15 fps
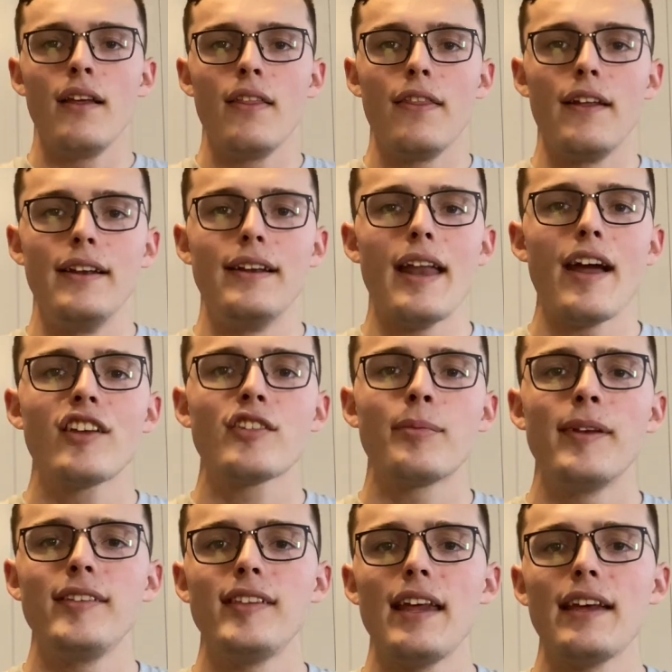The next
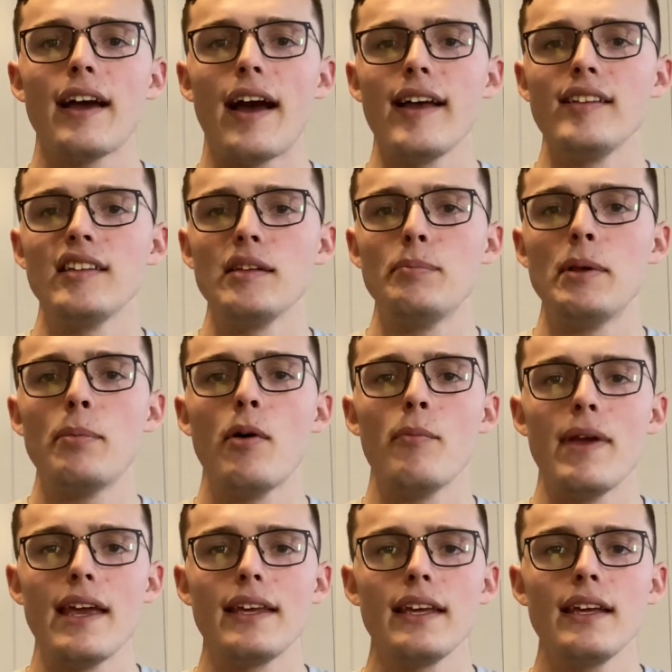mistake I see people
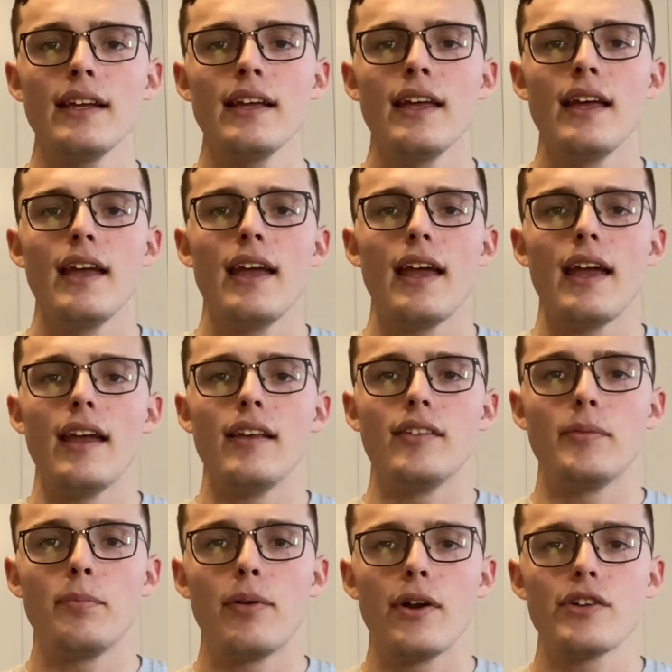making is
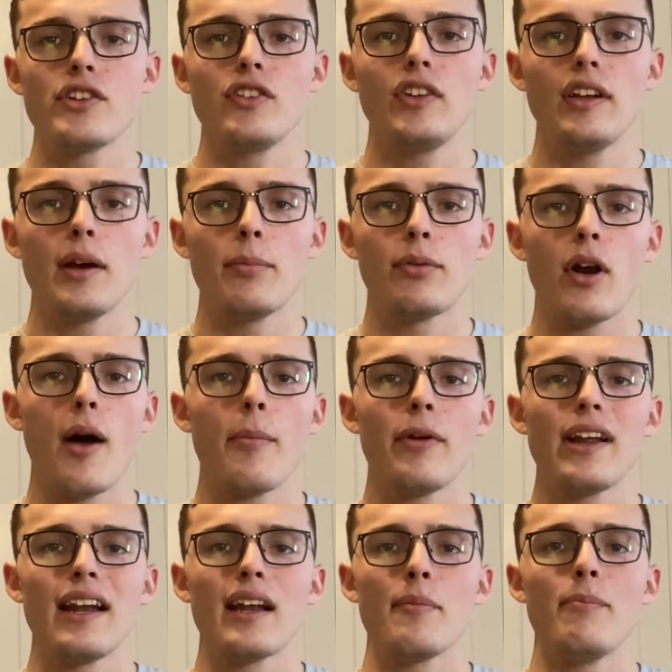purchasing a
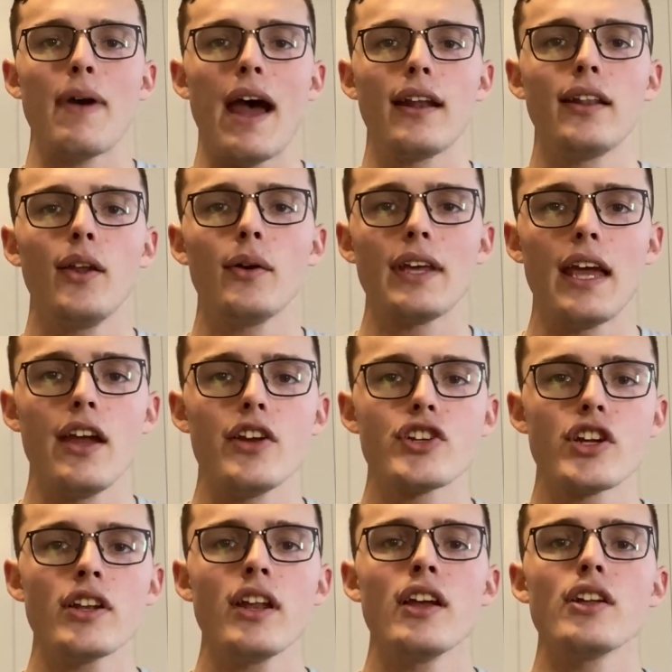property in a bad
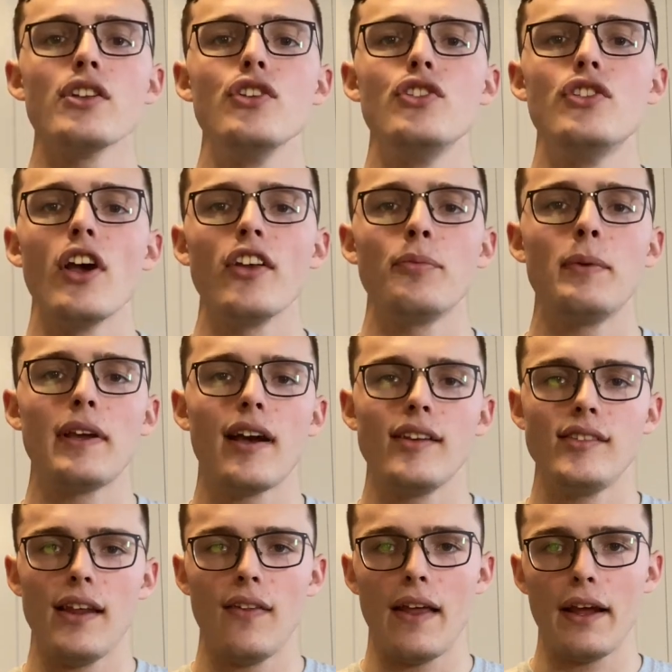location just because
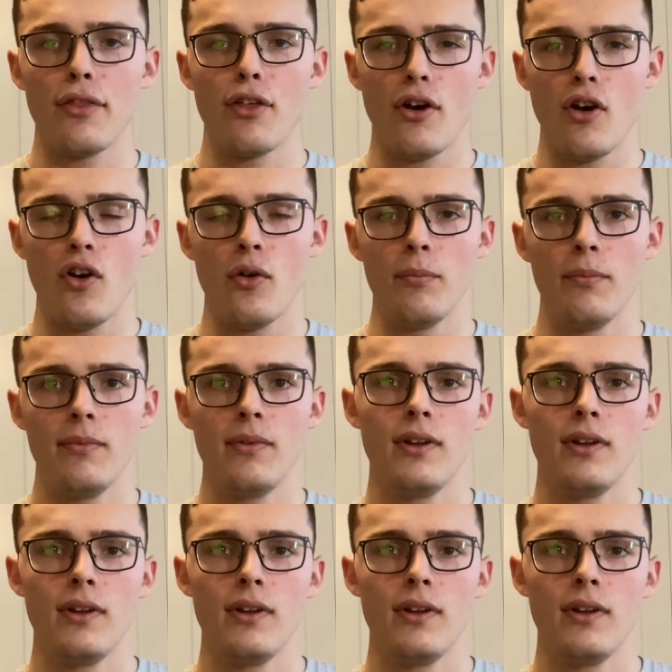they like the home.